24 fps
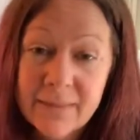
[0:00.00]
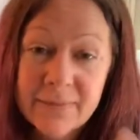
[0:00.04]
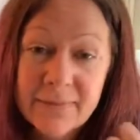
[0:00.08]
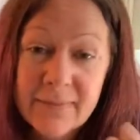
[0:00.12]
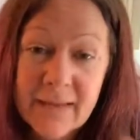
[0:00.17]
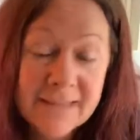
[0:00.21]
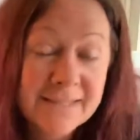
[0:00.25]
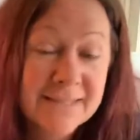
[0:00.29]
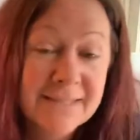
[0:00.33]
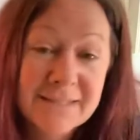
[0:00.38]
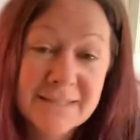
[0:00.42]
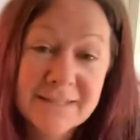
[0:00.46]

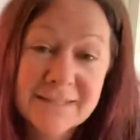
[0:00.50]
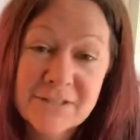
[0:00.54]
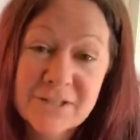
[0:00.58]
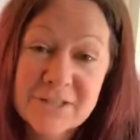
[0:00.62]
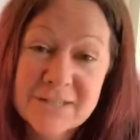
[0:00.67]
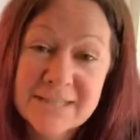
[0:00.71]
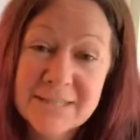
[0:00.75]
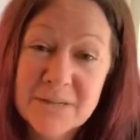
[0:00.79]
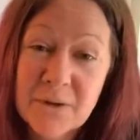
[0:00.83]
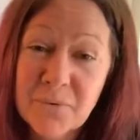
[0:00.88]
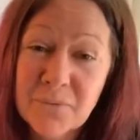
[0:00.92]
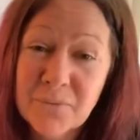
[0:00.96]
That's
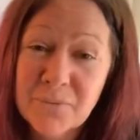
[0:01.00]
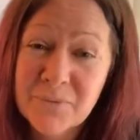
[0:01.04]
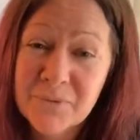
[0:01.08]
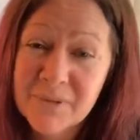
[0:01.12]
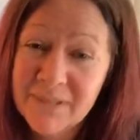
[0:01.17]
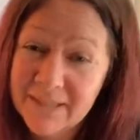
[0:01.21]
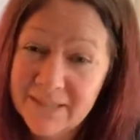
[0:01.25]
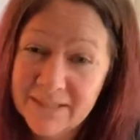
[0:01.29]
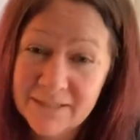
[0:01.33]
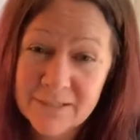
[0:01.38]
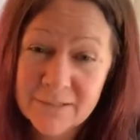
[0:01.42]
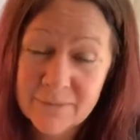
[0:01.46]
just a
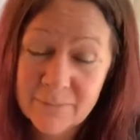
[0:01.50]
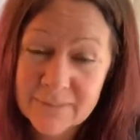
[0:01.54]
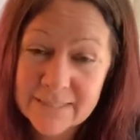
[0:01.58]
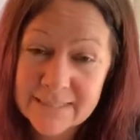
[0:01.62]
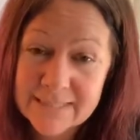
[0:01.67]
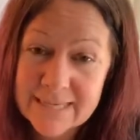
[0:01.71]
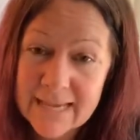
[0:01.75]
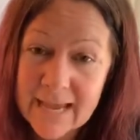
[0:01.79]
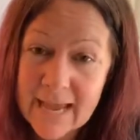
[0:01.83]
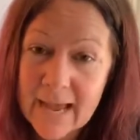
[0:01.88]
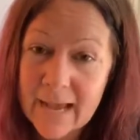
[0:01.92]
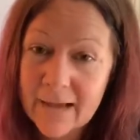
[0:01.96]
really good one
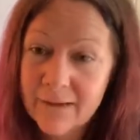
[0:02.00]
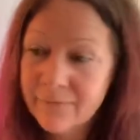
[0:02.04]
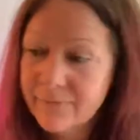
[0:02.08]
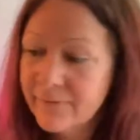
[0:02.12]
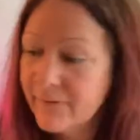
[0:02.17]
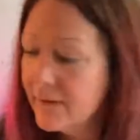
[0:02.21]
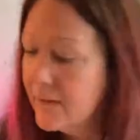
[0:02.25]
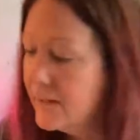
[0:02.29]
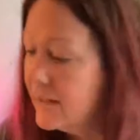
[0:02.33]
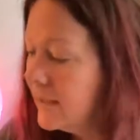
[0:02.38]
to have.